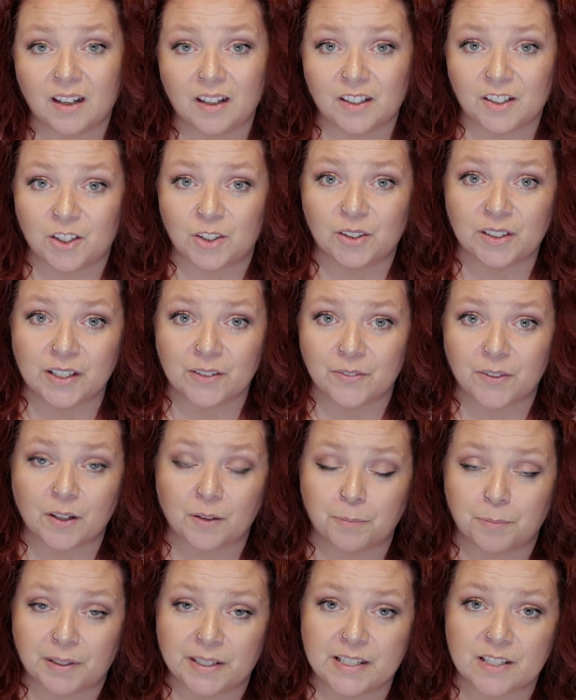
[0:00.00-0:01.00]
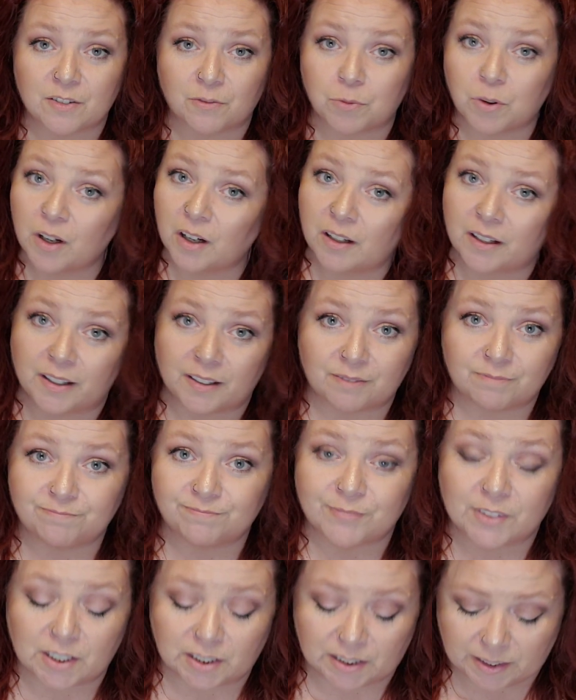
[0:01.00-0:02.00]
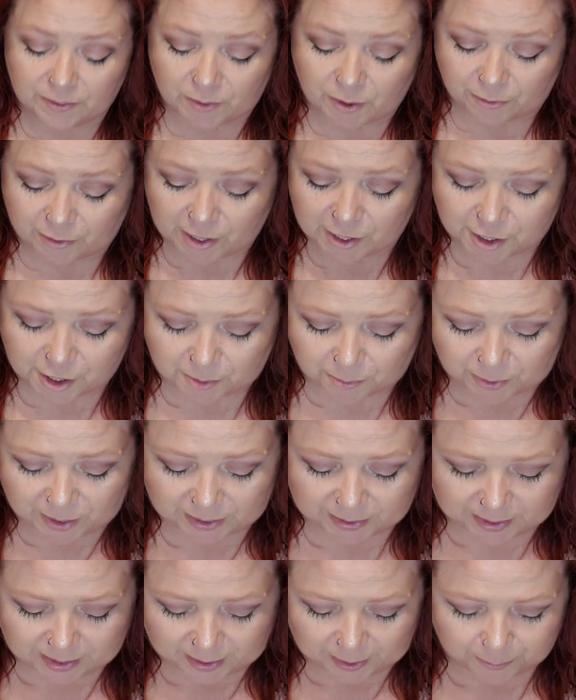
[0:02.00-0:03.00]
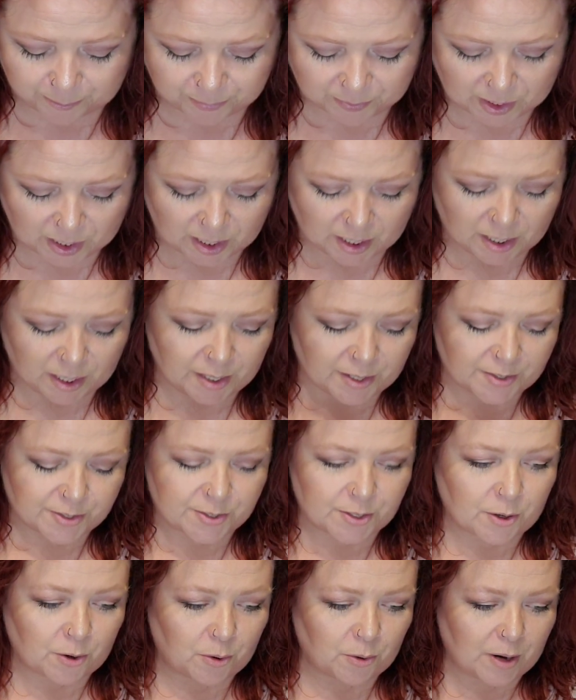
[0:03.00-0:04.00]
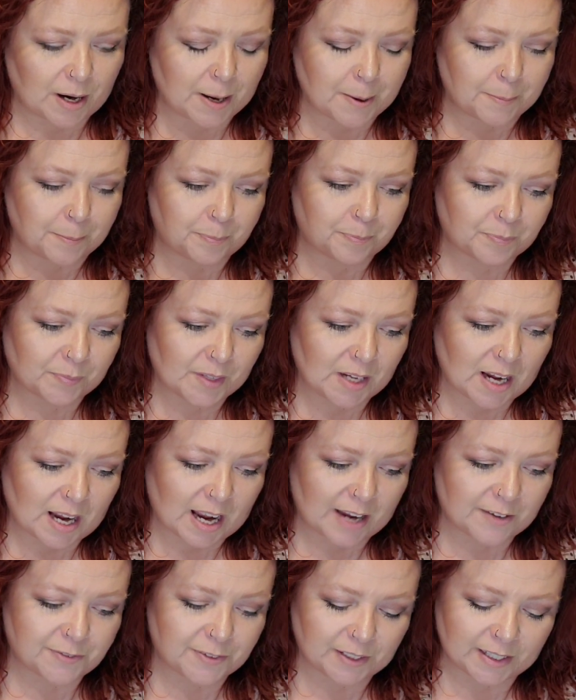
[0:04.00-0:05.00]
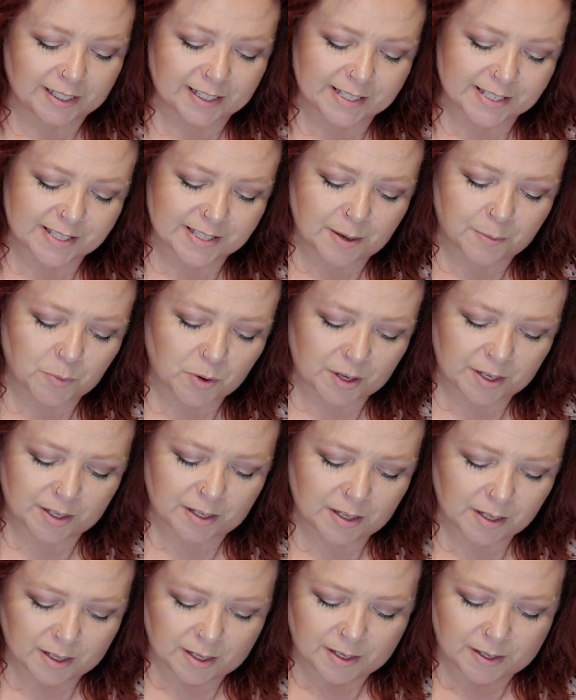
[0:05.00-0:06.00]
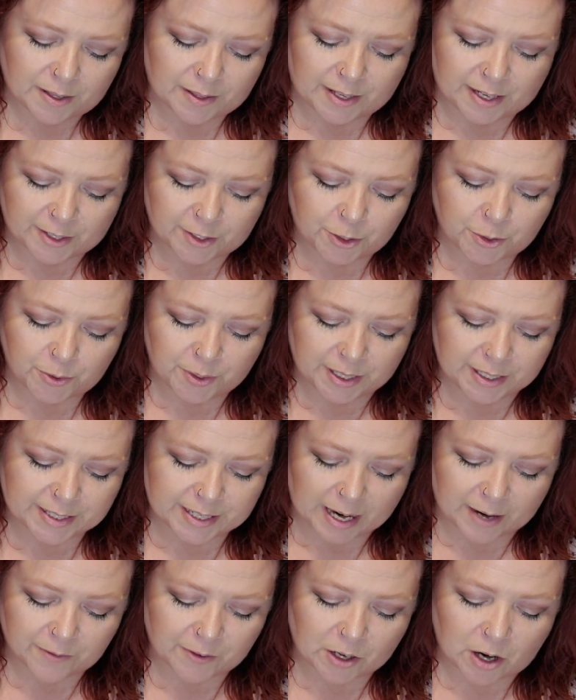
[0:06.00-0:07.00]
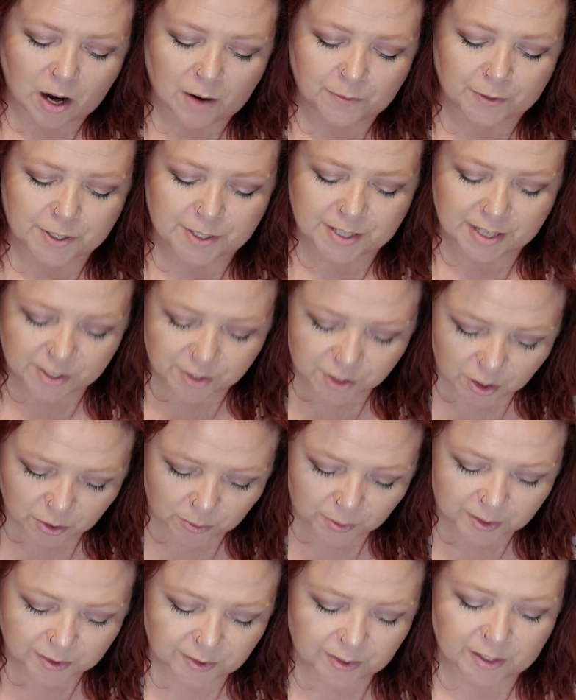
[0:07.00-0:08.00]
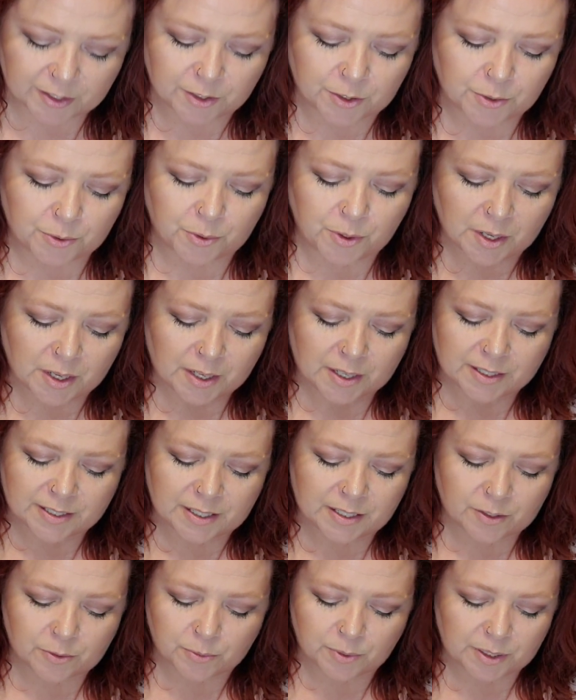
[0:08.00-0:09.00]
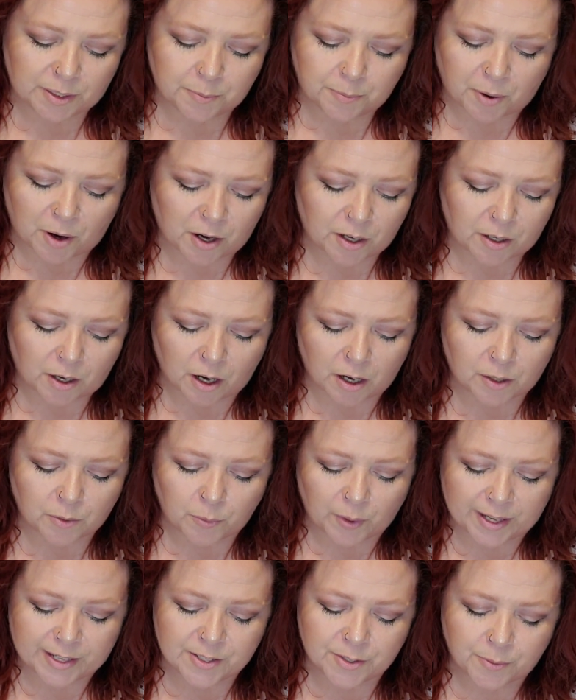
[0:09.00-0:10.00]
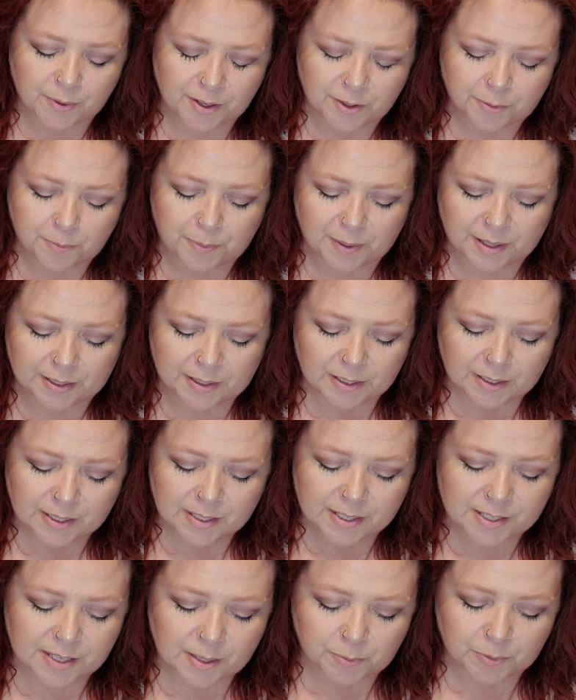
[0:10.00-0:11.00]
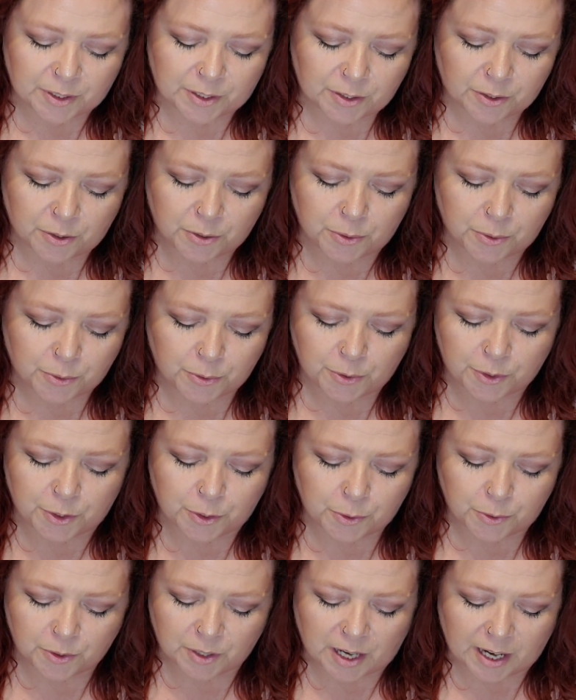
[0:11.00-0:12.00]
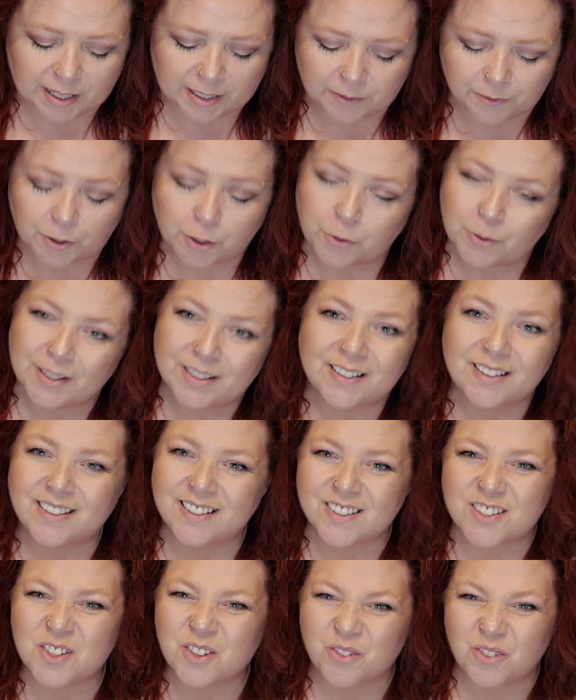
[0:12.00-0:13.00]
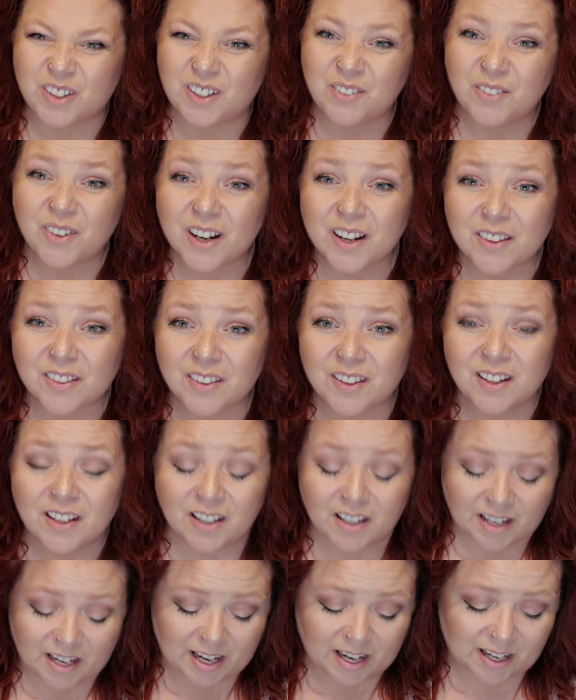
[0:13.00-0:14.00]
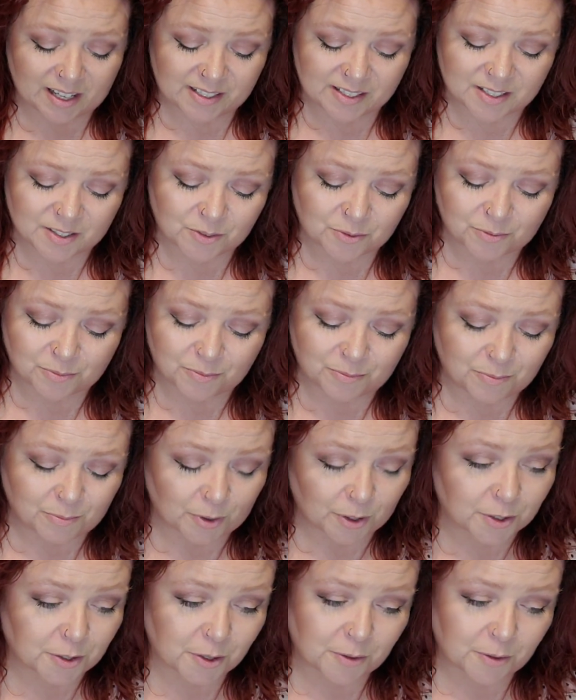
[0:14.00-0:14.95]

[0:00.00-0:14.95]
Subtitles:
you leave the place of work and you leave the friendship right there. So I feel like it's someone that you need to have a conversation with that you didn't really part hard ways with, but someone who you kind of agreed to disagree with. And Mercury